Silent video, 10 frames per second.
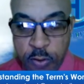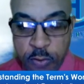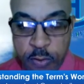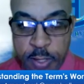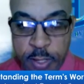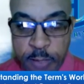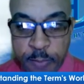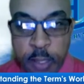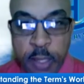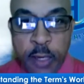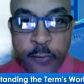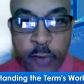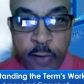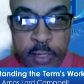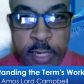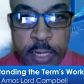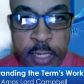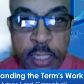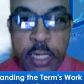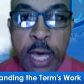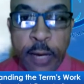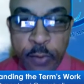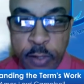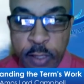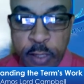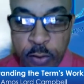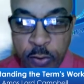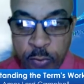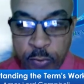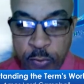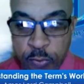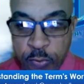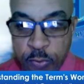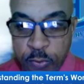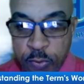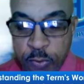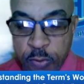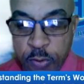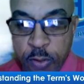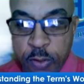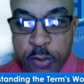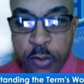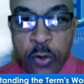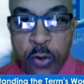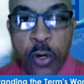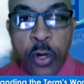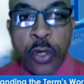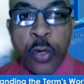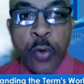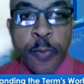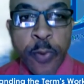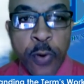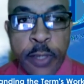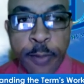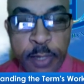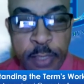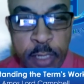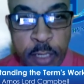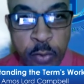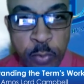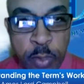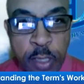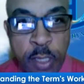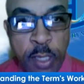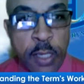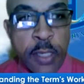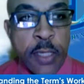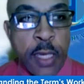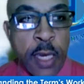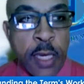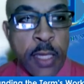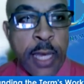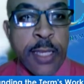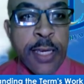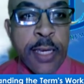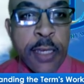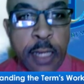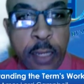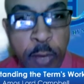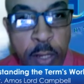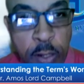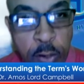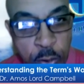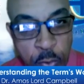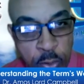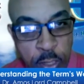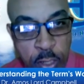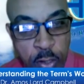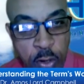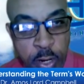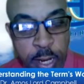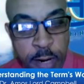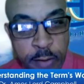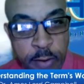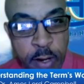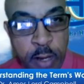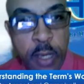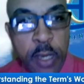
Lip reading: Okay? If you have a challenge, I would need to know. So you will post a message to me saying that the internet went down in your area.